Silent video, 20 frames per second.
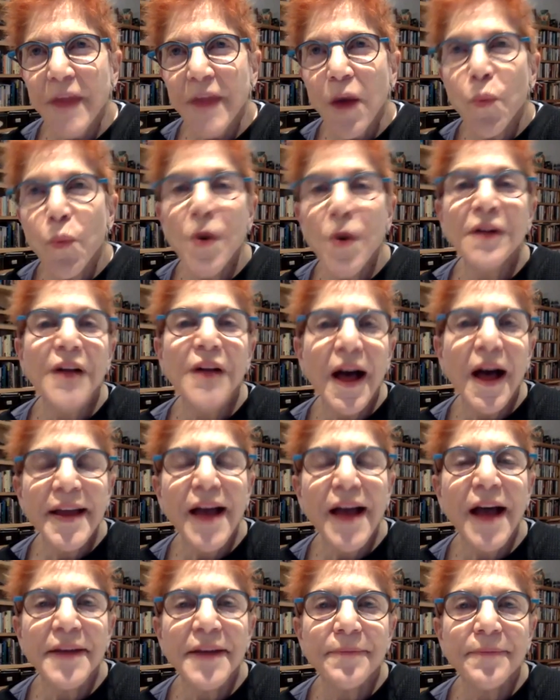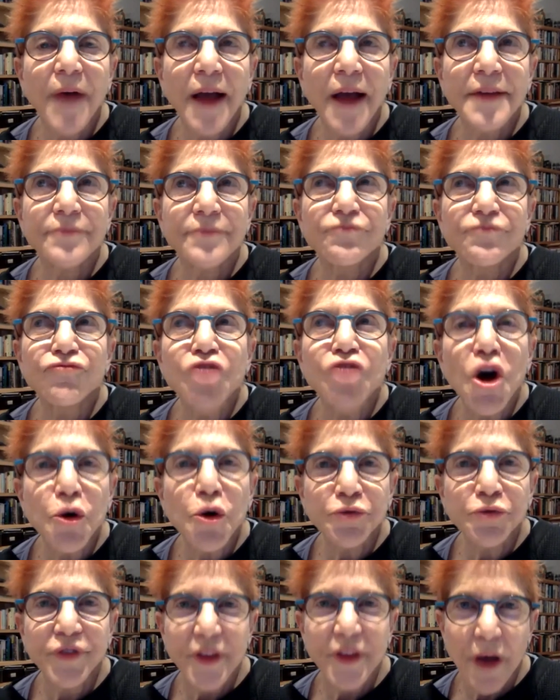Well, I
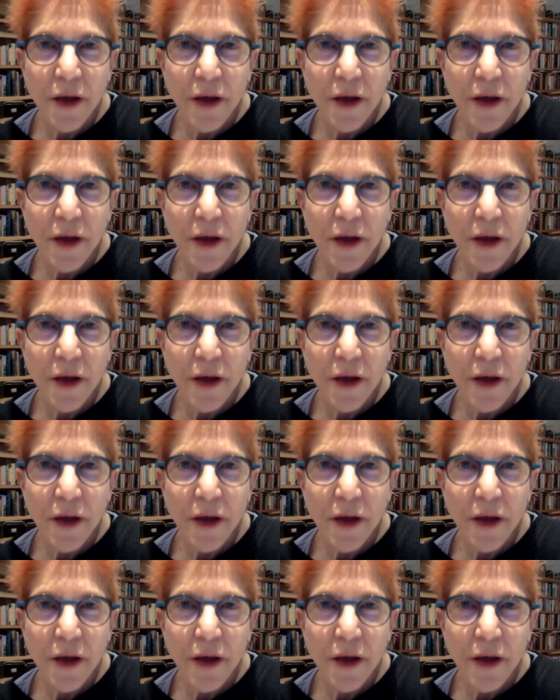note the